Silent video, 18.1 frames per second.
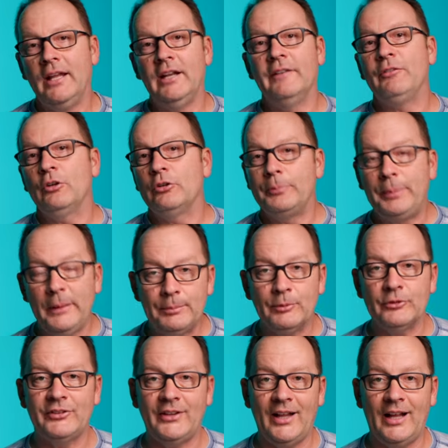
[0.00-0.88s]
And if there's
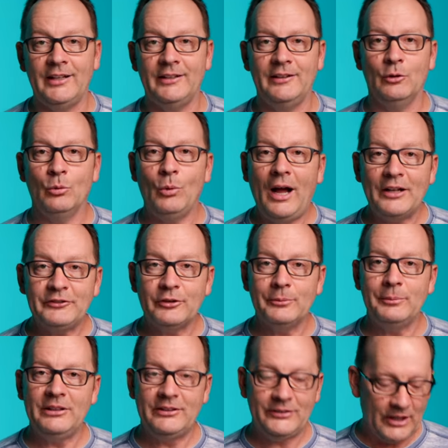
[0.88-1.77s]
people standing there
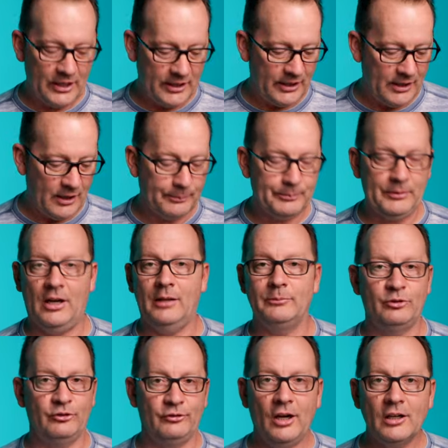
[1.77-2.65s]
watching me set it up and I'm
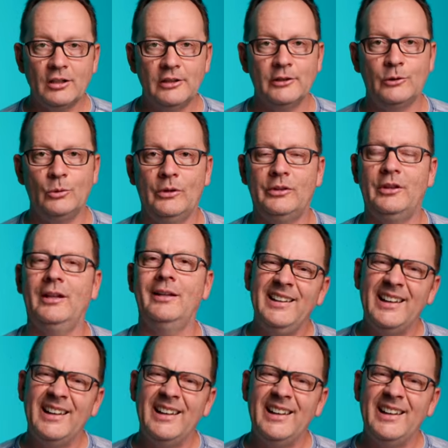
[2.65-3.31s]
struggling with it,